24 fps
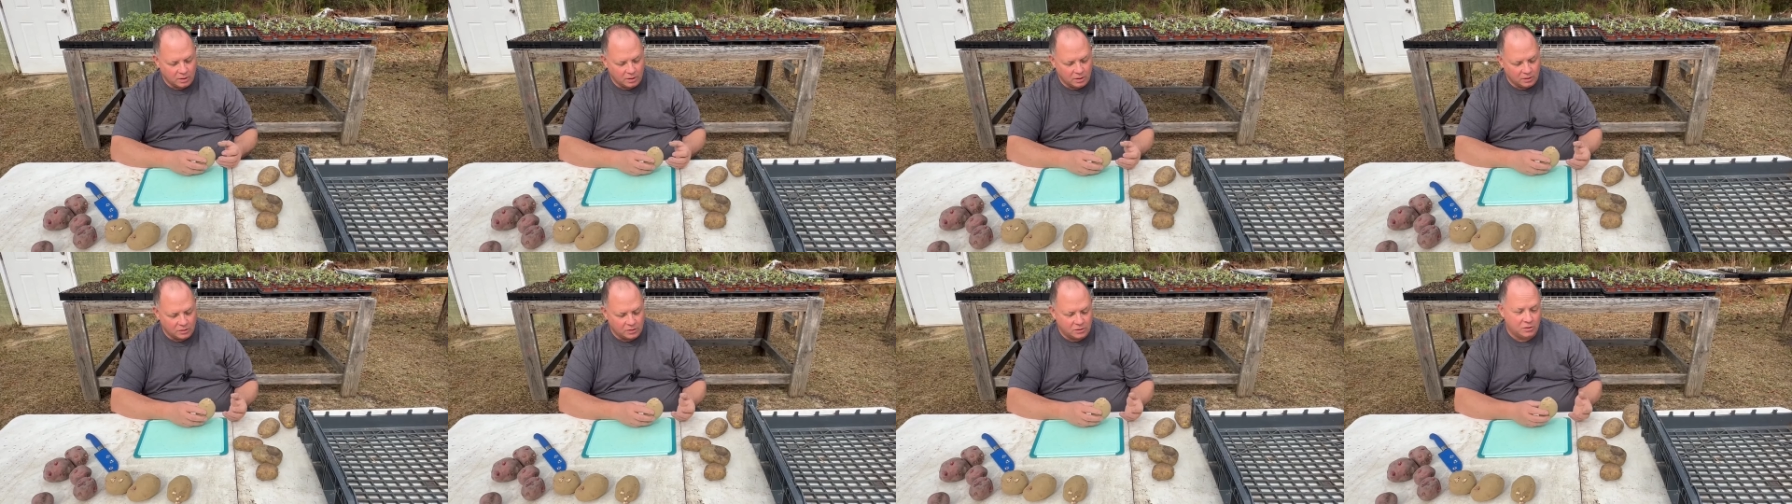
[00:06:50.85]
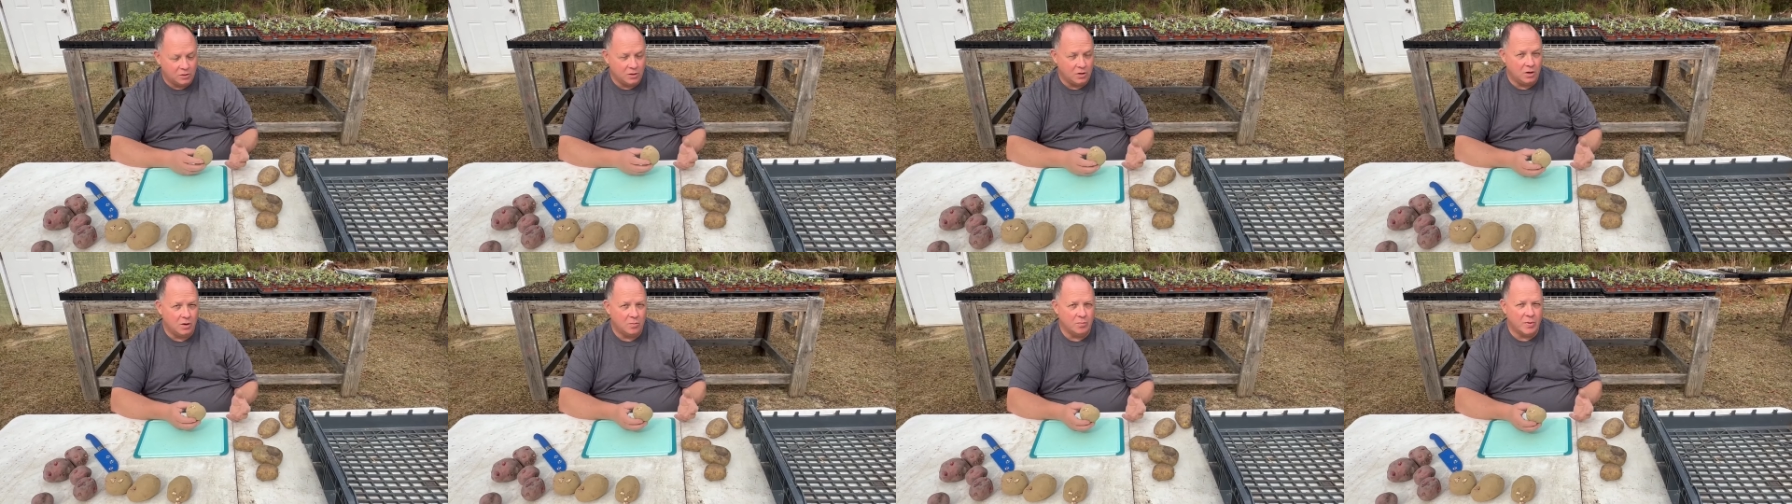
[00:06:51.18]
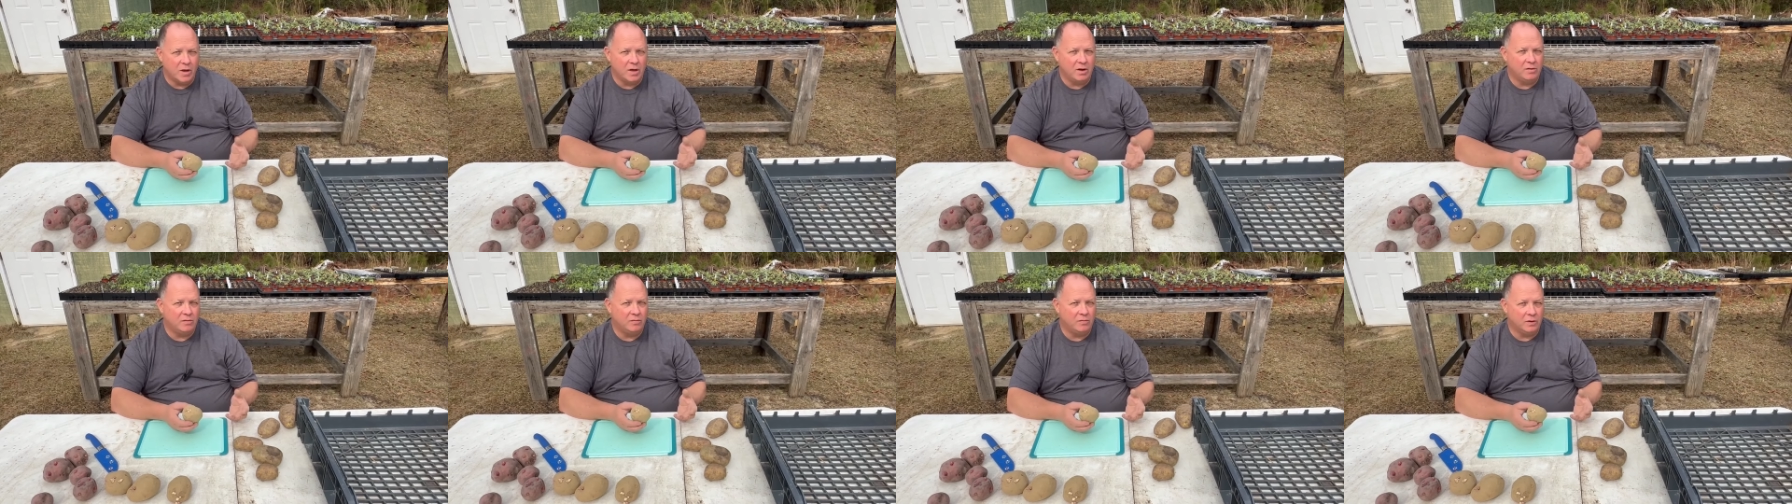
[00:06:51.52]
it's to your
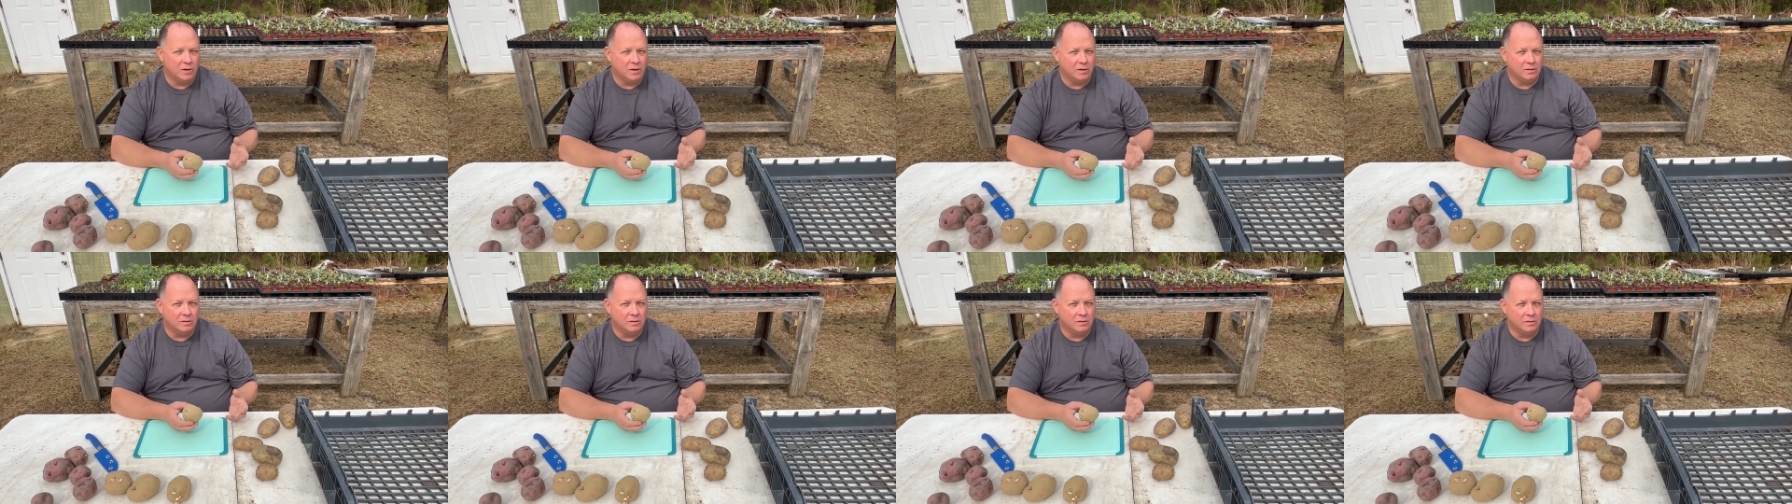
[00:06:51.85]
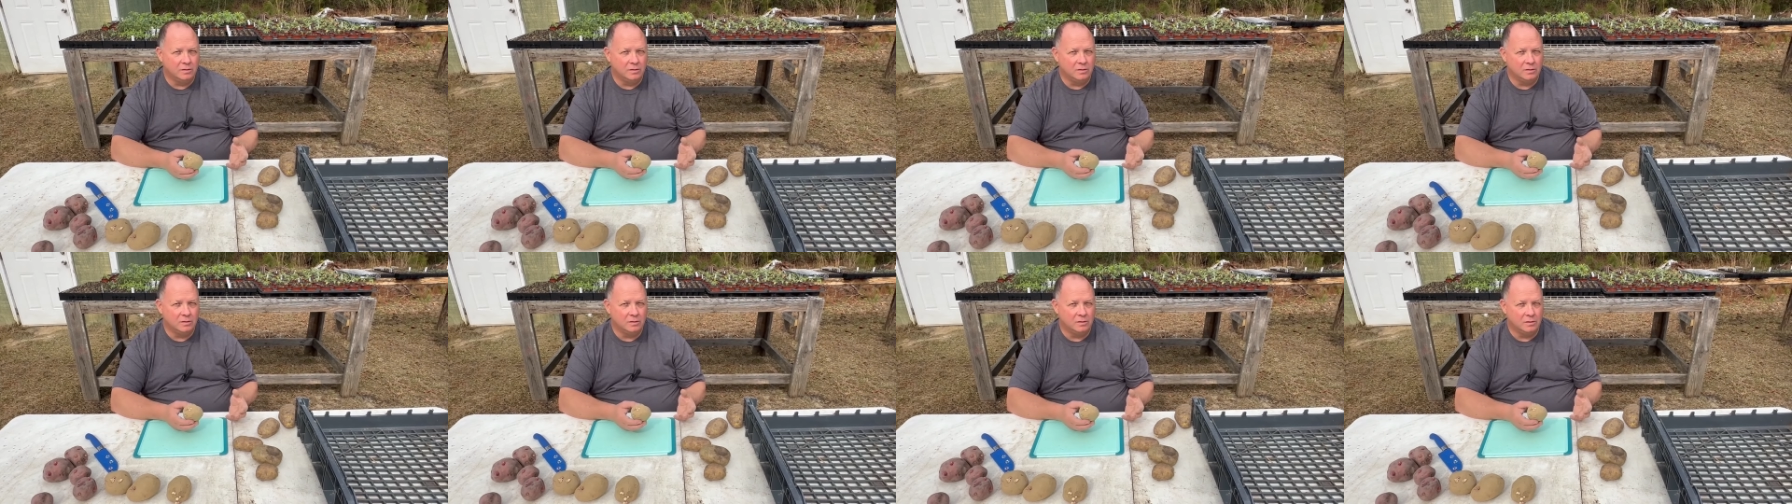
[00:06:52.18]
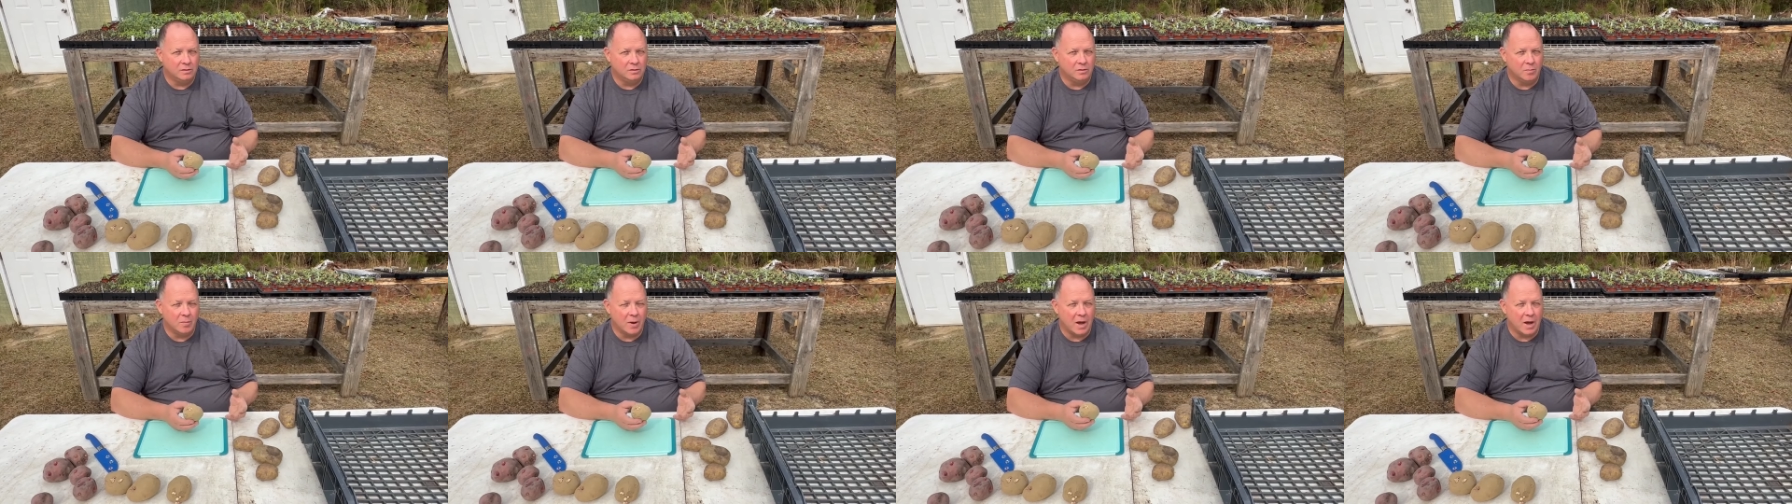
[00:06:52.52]
benefit to